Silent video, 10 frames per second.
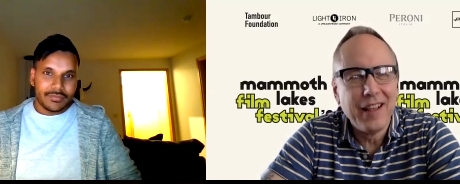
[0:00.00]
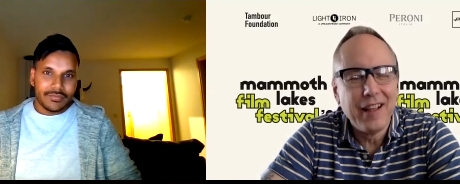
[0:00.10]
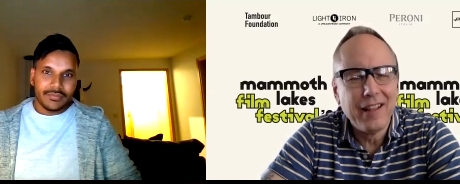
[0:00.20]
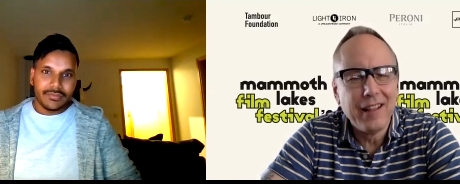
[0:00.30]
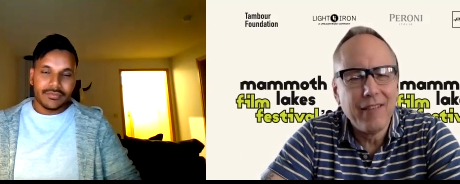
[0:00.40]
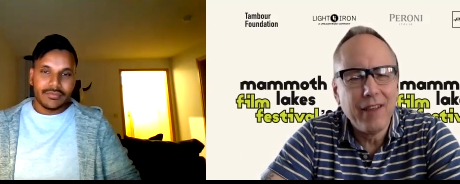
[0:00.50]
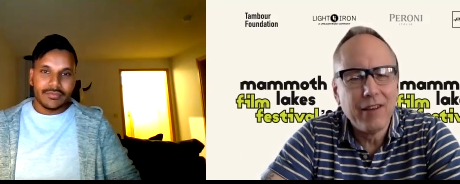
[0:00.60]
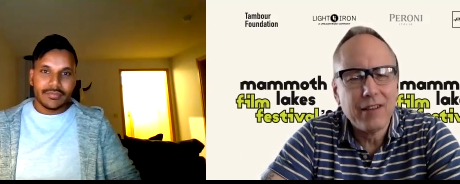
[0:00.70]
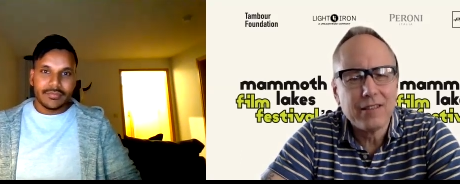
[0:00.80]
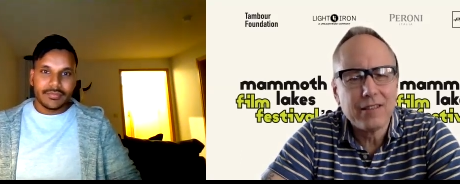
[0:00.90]
Speaker 1: i love
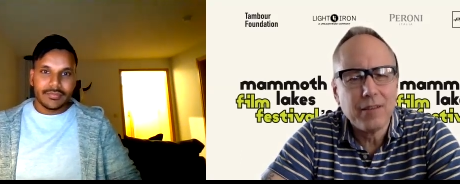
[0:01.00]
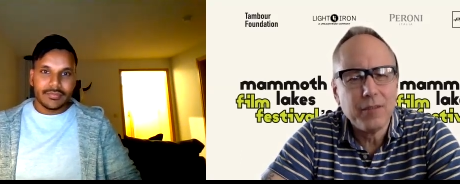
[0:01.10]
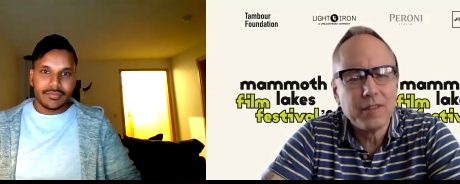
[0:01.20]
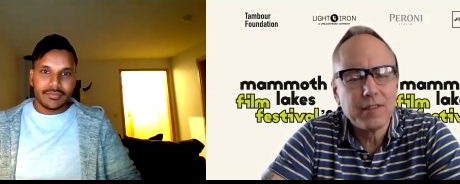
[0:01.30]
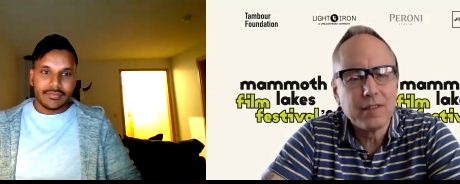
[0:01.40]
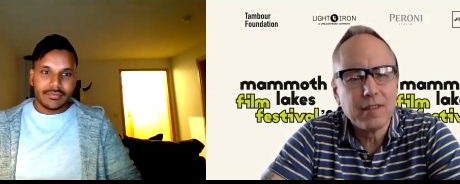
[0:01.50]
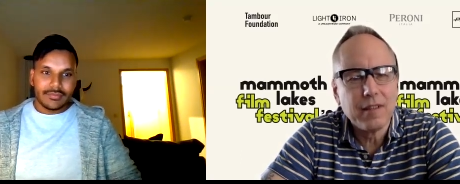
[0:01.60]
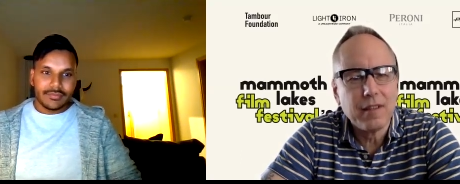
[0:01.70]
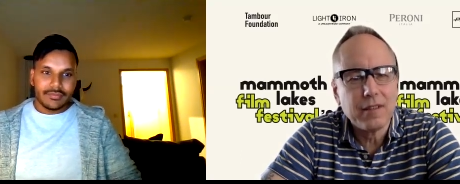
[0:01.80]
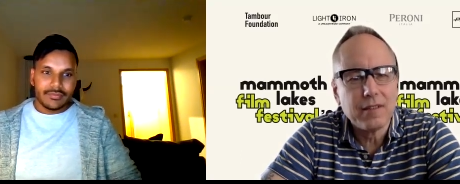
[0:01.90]
how it's almost
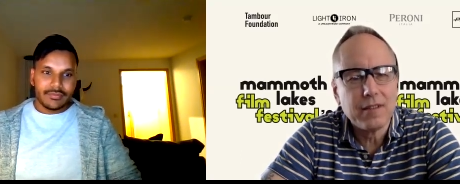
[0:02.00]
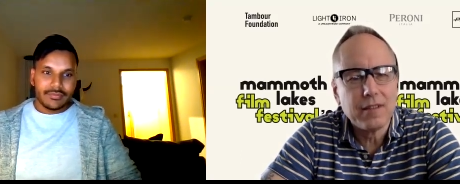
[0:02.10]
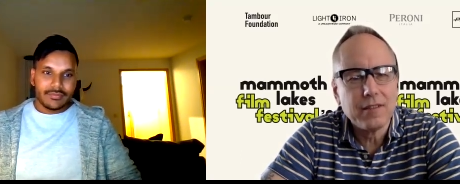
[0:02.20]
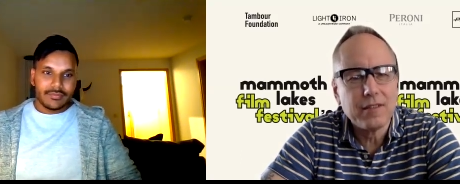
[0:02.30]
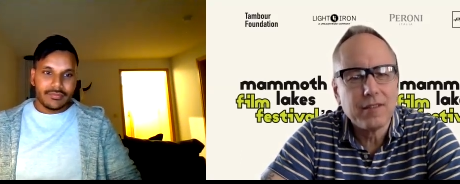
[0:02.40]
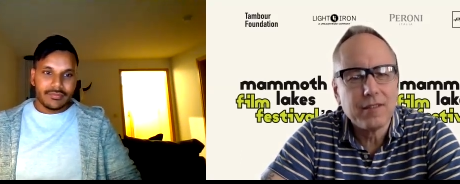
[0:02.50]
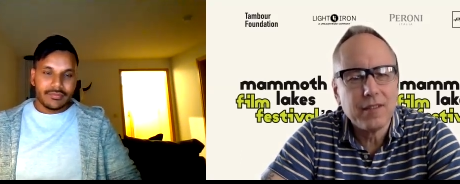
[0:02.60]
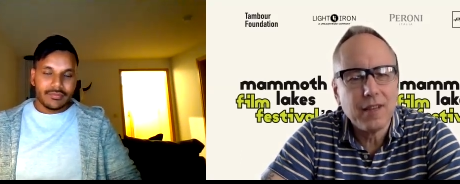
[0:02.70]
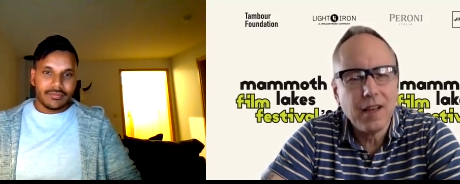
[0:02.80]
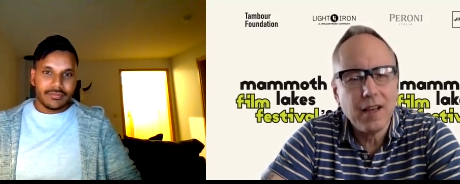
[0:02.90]
there's
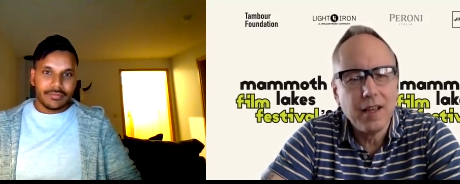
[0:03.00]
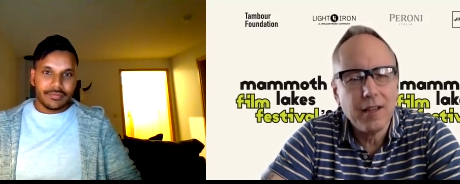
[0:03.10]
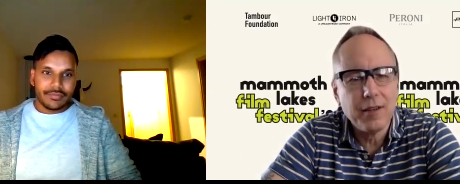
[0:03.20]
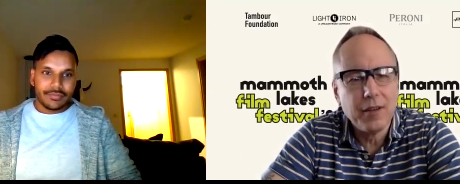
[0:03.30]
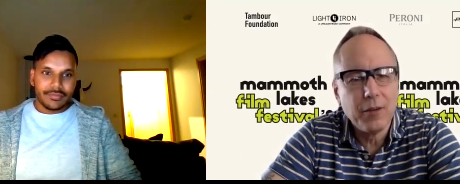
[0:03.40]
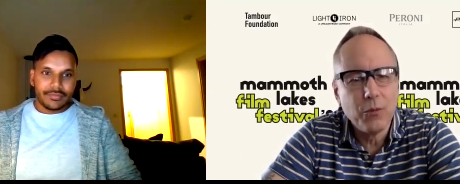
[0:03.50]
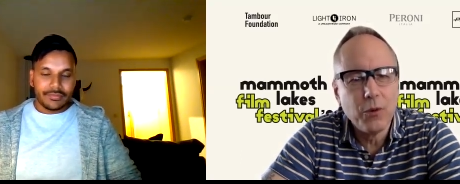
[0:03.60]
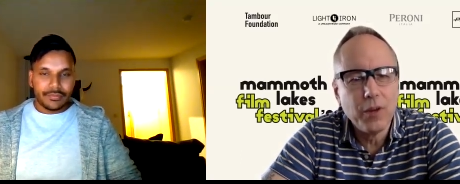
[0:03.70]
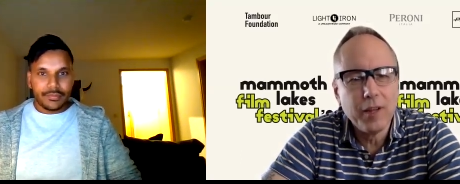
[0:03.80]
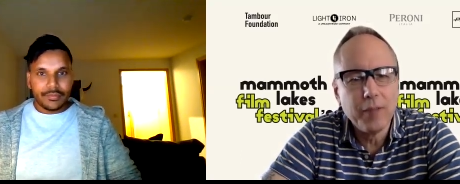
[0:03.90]
there's uh, it, it
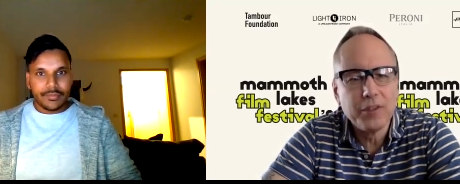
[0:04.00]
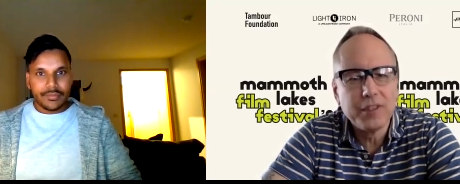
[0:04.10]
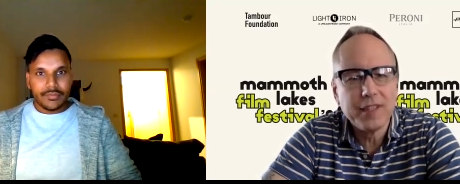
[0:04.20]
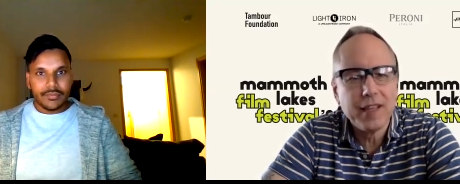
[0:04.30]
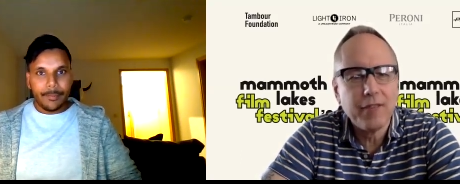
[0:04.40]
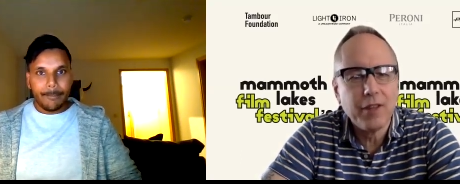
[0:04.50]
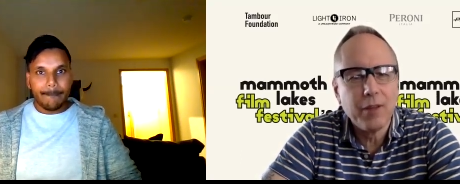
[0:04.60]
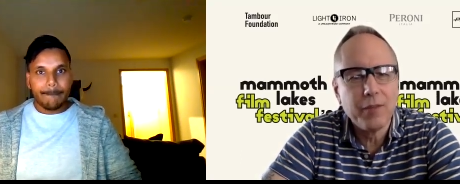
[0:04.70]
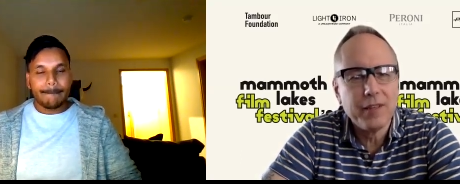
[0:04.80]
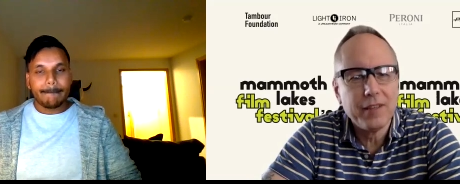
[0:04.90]
really pushes the
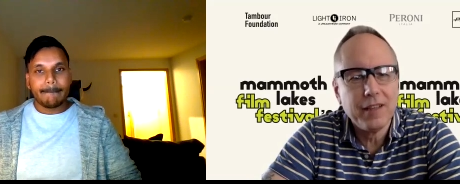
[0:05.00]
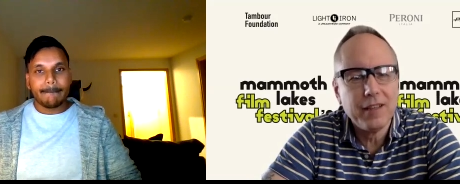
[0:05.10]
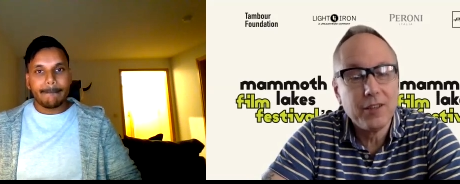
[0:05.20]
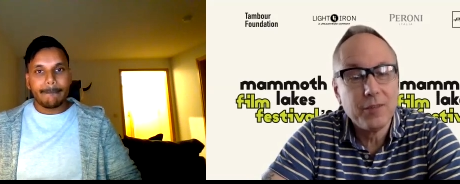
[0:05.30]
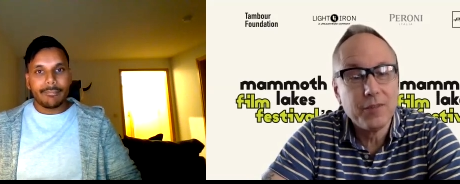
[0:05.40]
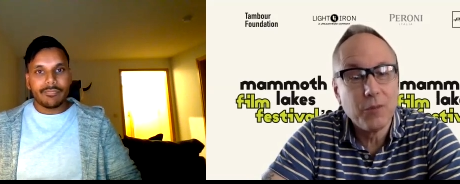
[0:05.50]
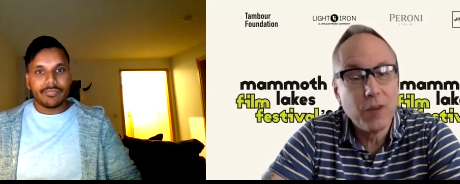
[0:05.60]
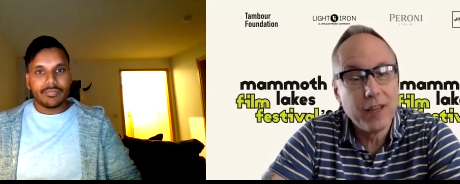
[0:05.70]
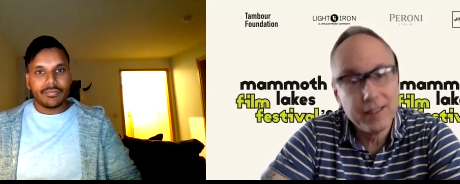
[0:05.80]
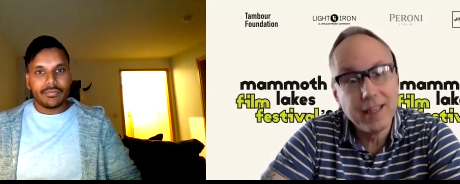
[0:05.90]
envelope in in terms of
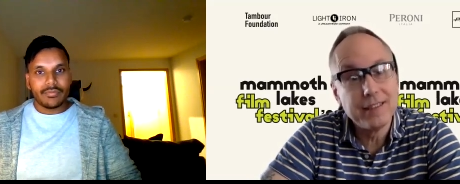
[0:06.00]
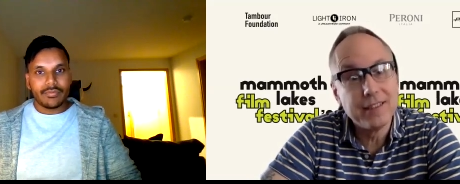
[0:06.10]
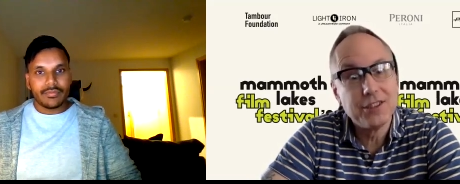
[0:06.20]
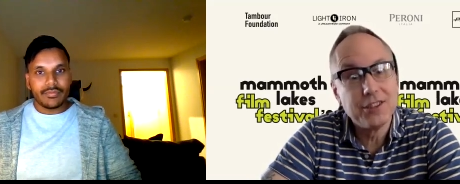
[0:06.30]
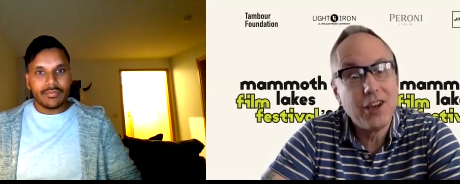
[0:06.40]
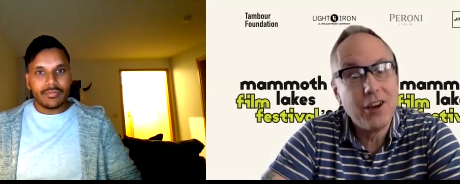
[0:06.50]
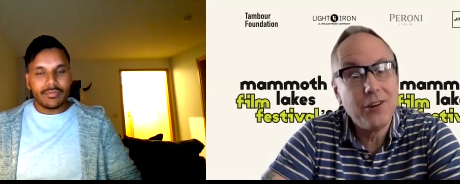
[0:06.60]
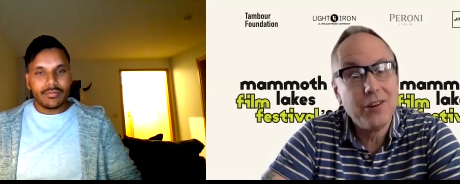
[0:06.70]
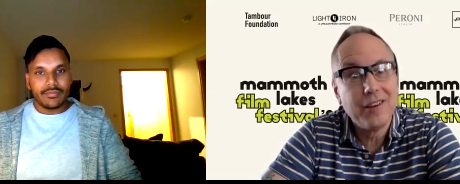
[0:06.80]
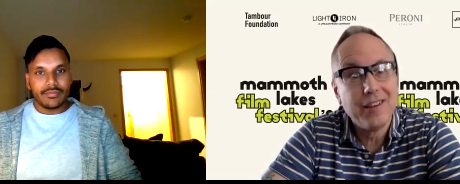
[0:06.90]
what it doesn't
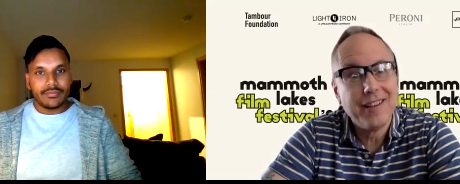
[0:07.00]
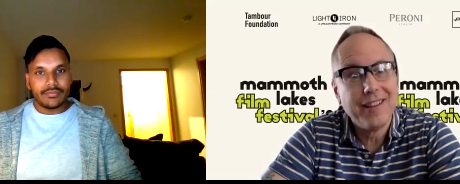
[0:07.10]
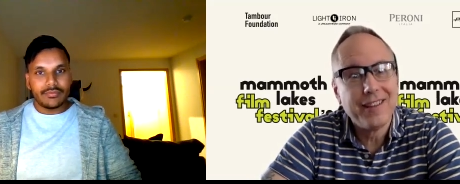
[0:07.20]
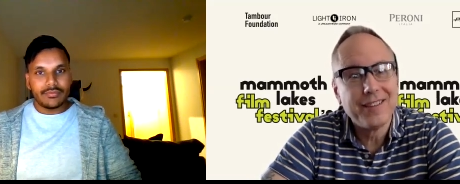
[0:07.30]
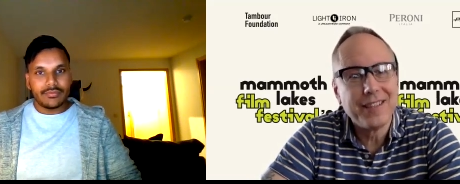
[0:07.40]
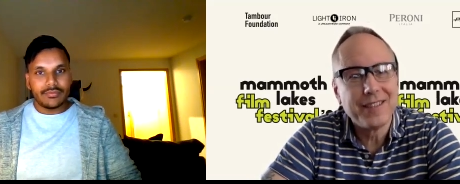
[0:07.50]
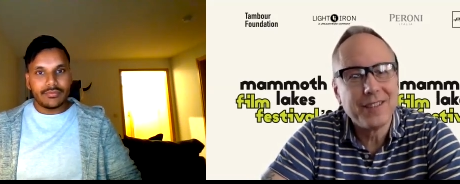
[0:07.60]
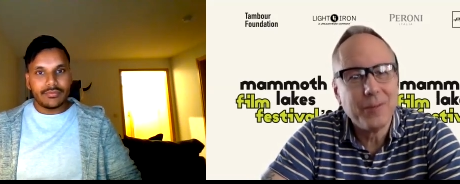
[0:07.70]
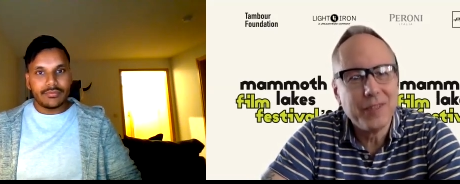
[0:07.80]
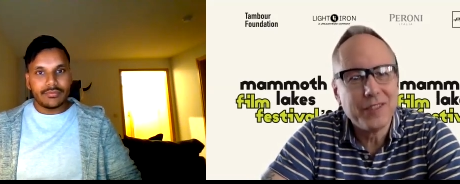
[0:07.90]
show there's like
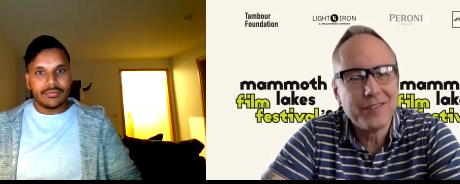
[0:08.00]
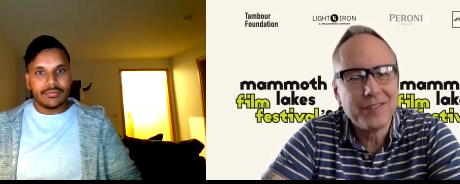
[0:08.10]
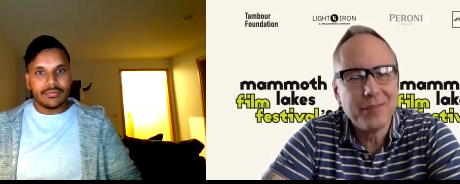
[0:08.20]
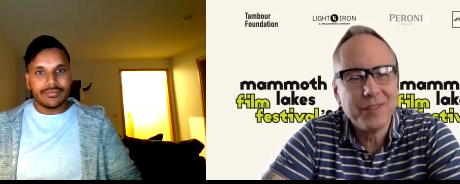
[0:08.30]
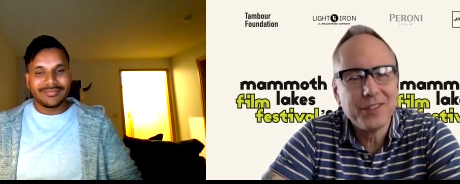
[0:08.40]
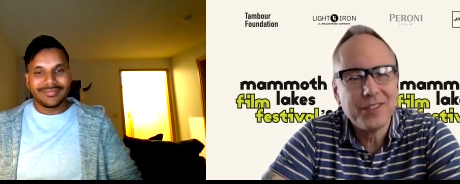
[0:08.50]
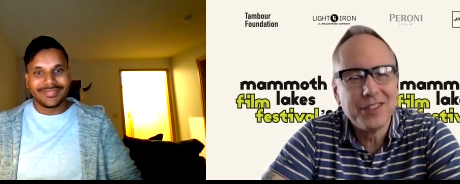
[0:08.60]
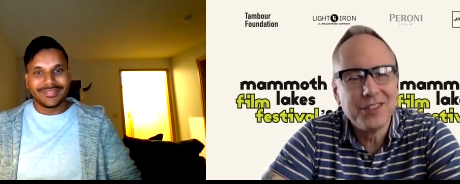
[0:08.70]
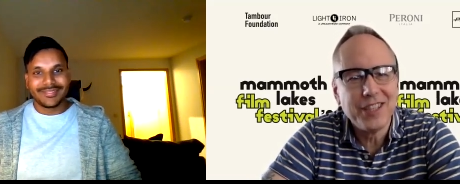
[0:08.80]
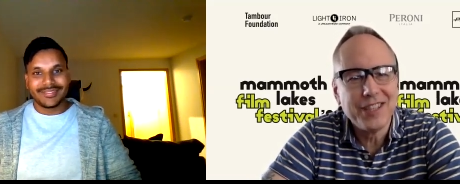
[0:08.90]
so much so much
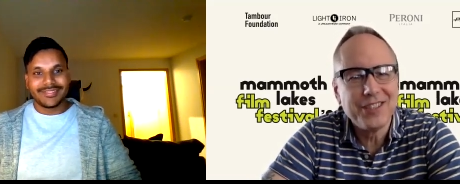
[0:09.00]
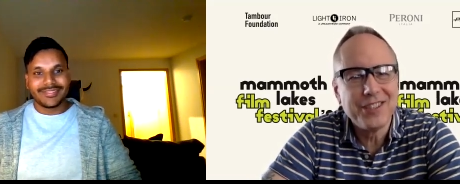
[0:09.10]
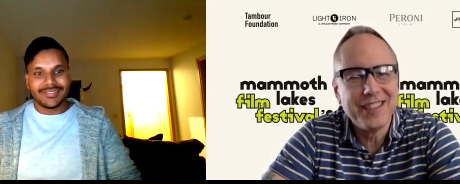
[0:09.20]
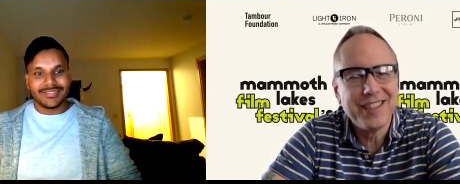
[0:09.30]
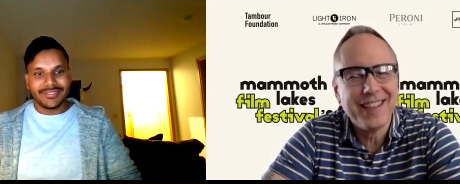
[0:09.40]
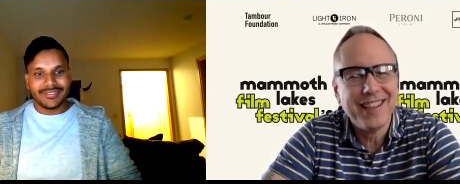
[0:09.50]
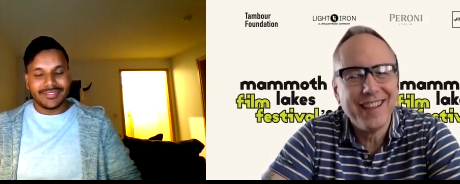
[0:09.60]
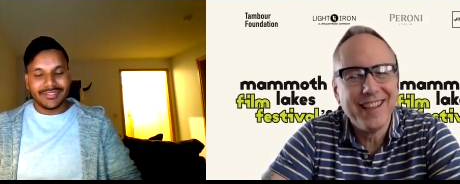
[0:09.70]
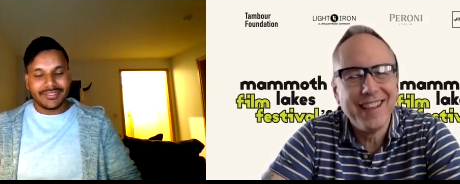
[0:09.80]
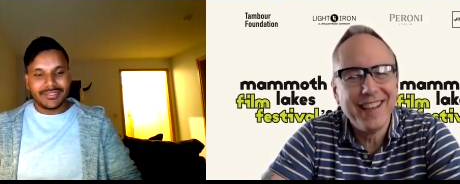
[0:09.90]
suggestion
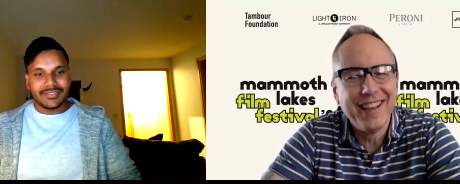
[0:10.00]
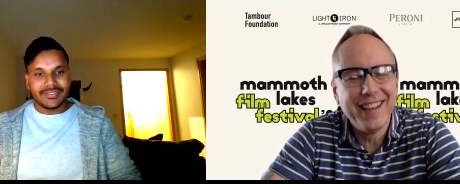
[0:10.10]
and,